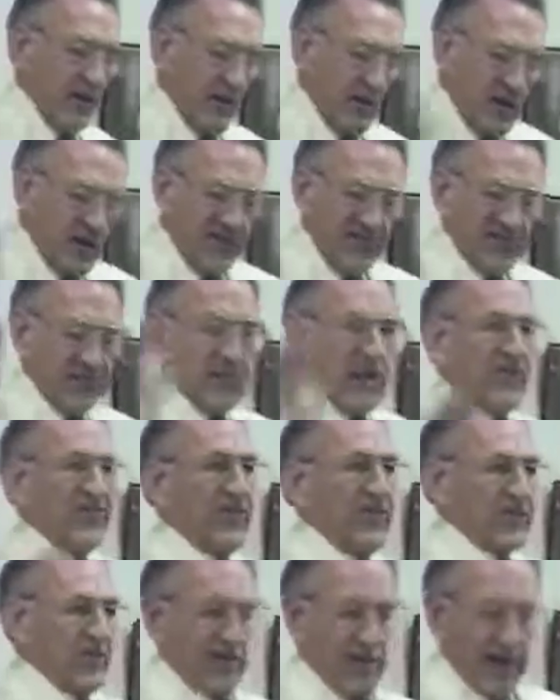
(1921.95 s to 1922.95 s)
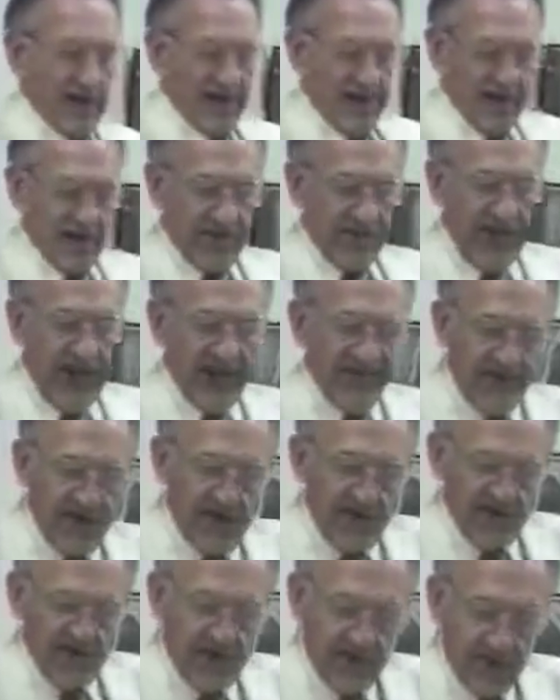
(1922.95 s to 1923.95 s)
own life is not filled with it. Fifth half
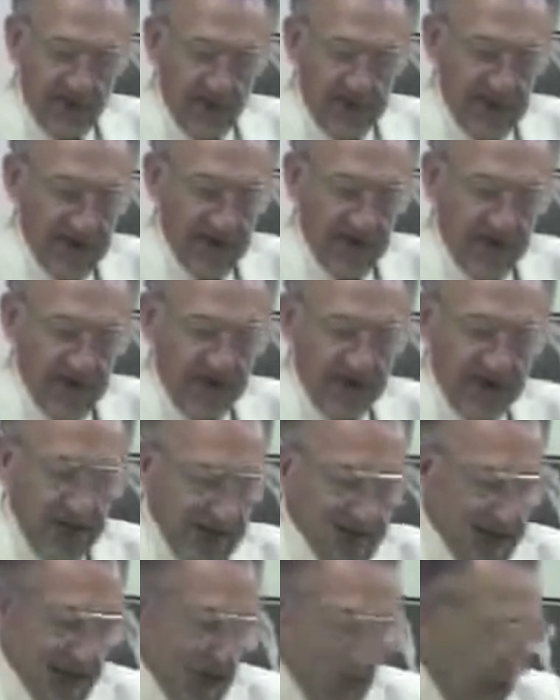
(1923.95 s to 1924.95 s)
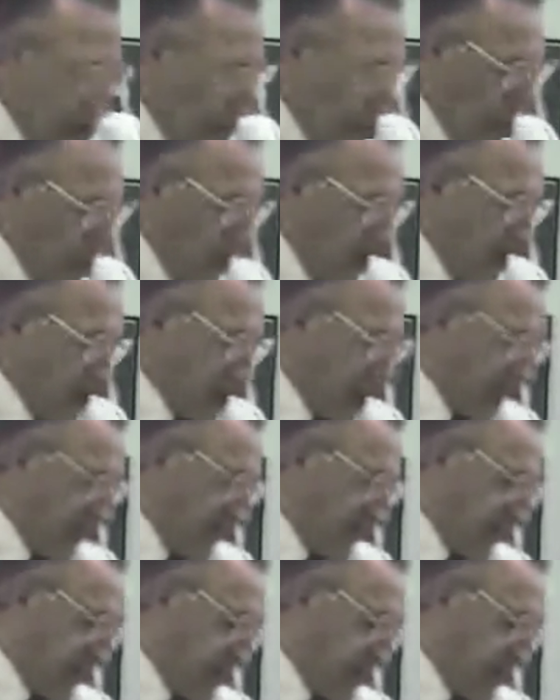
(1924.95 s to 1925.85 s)
enough when you consider these things. No way, shape, and